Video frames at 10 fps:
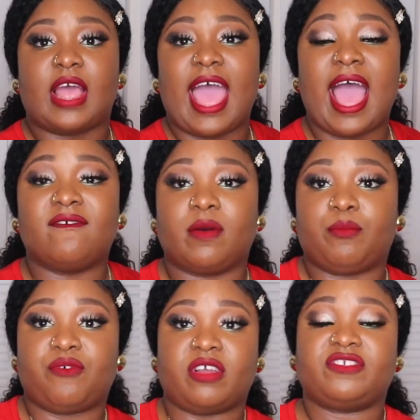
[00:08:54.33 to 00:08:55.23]
have a
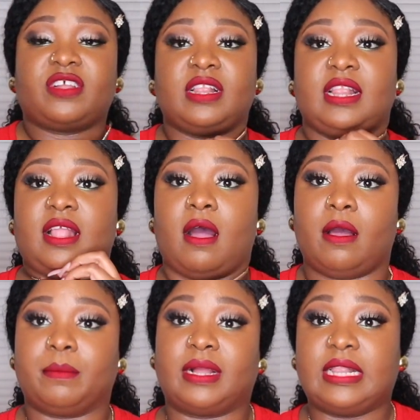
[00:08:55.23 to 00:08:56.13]
brush
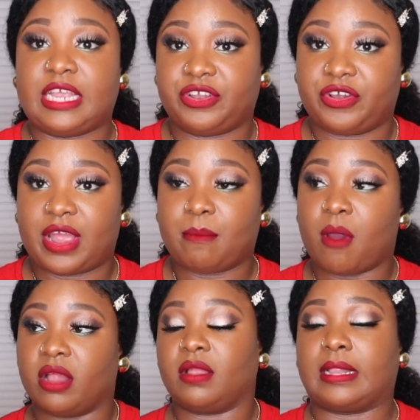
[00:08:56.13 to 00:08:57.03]
cleaner I
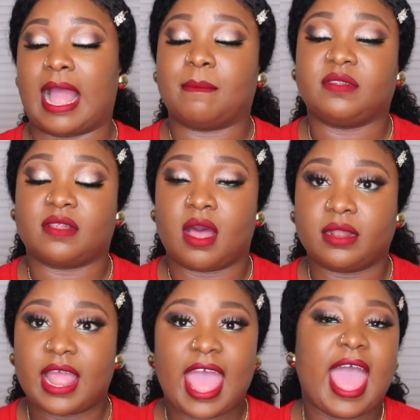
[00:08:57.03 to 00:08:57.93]
bought on
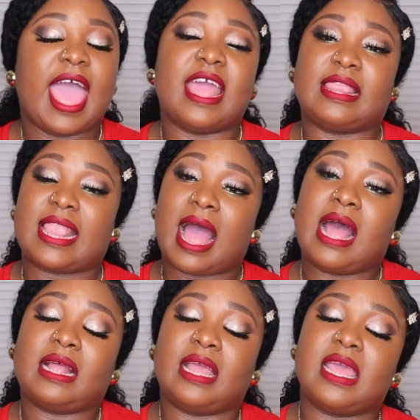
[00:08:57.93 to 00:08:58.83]
Amazon, and
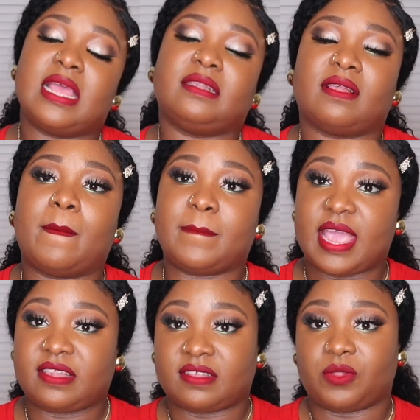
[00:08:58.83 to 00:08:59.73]
that is
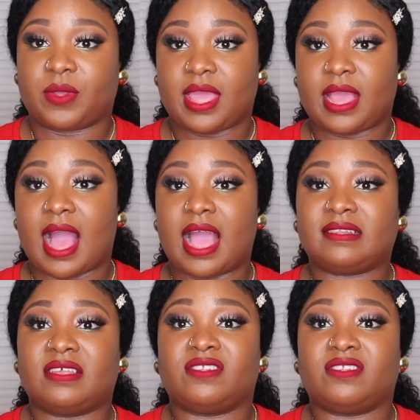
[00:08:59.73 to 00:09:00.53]
amazing, okay guys?